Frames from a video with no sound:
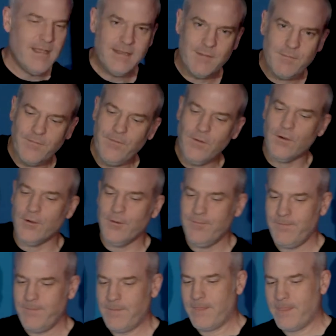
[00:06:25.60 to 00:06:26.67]
Number 4.
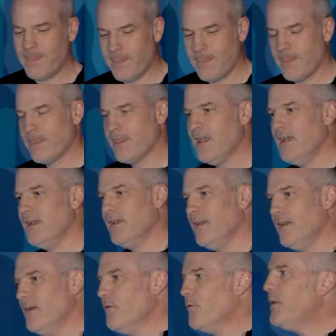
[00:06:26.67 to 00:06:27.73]

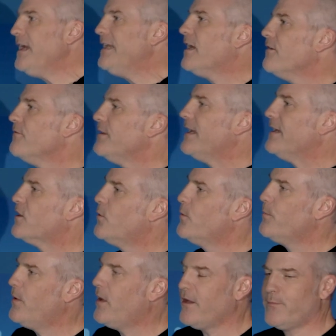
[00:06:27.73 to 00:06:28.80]
We don't need
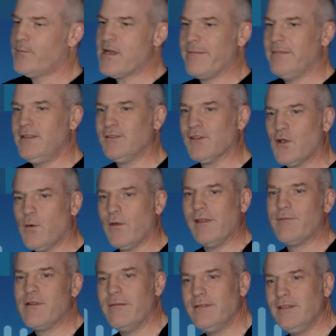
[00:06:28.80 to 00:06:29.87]
path parameters or query
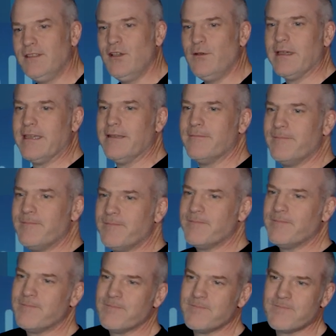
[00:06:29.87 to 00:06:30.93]
parameters, do we?
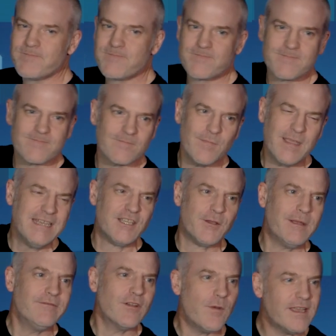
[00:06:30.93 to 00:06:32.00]
We can do
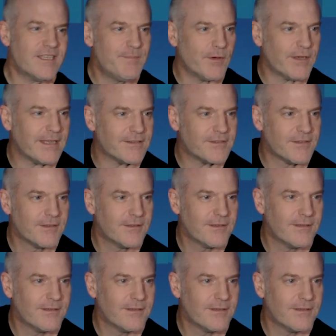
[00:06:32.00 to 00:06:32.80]
it in request bodies.